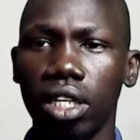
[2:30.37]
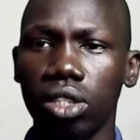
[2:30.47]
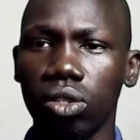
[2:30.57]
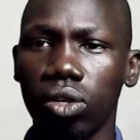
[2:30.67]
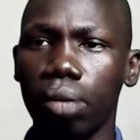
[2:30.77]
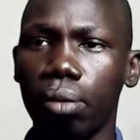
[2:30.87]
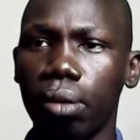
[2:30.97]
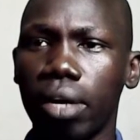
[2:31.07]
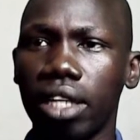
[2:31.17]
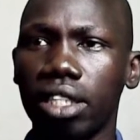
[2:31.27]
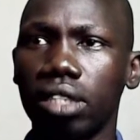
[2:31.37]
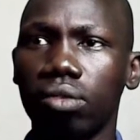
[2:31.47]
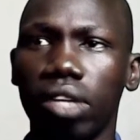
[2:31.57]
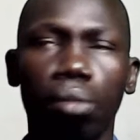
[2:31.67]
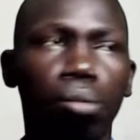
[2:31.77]
So keep it in mind. This is
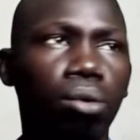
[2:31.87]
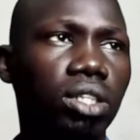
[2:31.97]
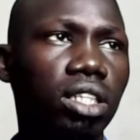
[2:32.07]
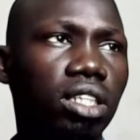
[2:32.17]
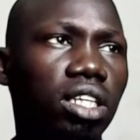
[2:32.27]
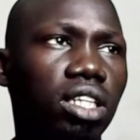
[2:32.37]
very important.